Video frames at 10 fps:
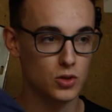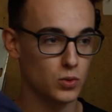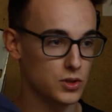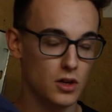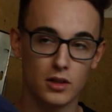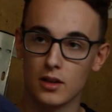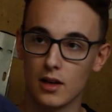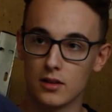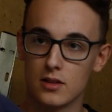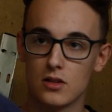short
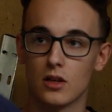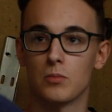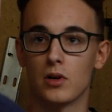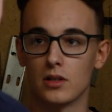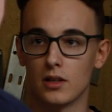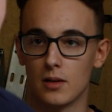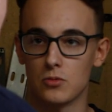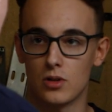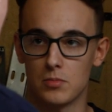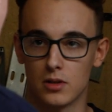circuit and the circuit breaker
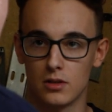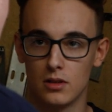kept tripping.